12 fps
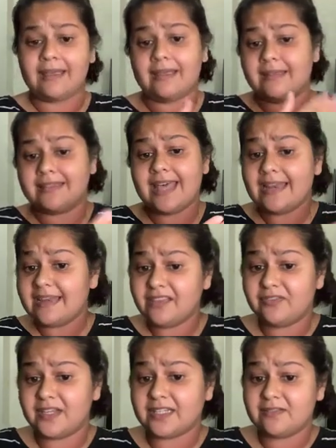that
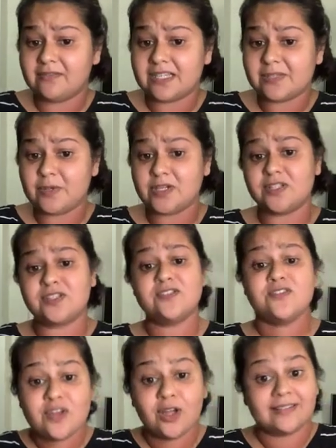affective experience is
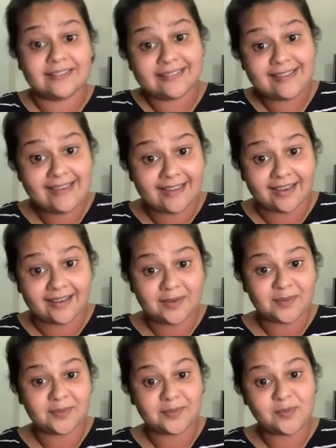not there
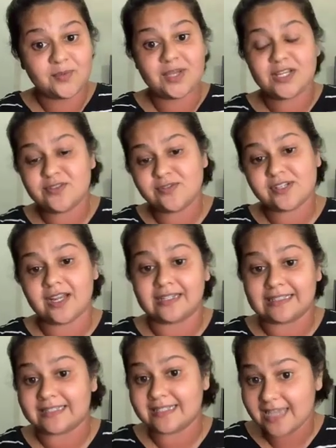when you study
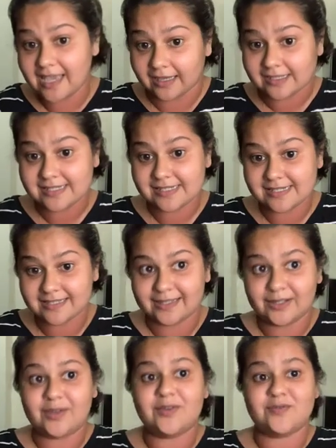the text,
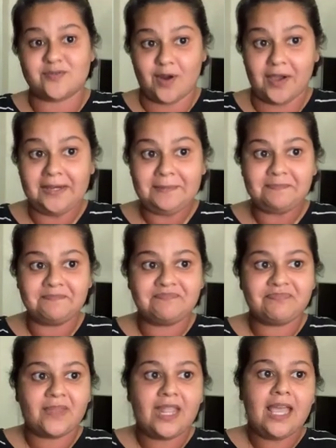right?
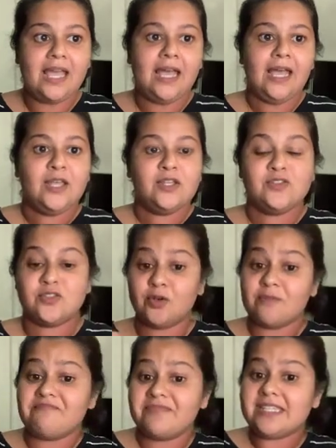
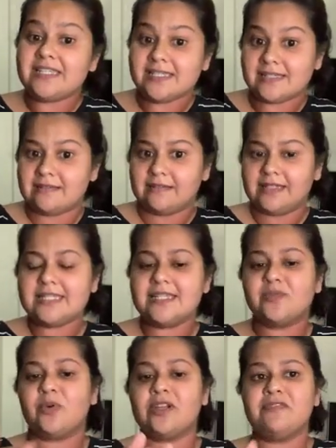So this
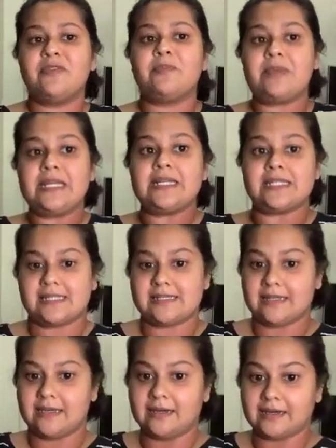is one of the
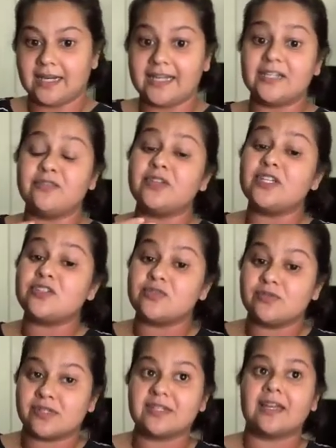biggest kind of
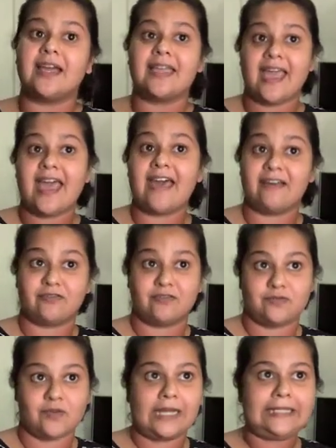issues that I have,
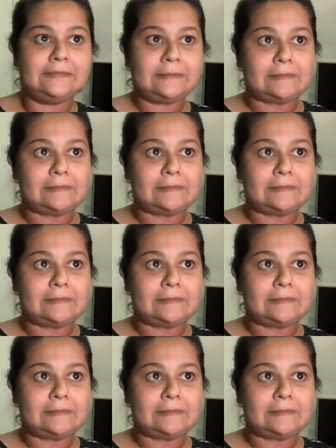right?